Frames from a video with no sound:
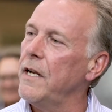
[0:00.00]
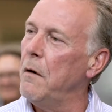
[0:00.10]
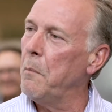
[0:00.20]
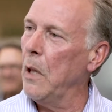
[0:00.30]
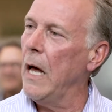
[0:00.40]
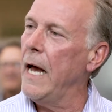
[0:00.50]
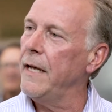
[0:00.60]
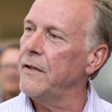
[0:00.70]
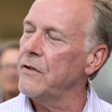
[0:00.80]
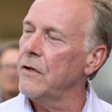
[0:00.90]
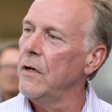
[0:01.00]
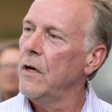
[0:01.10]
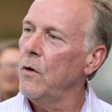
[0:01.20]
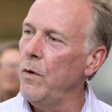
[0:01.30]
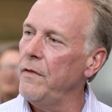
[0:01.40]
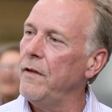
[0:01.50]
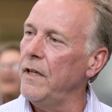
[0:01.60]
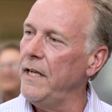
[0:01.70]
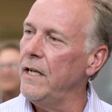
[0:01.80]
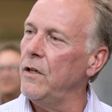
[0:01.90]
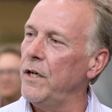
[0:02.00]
compliance with the legal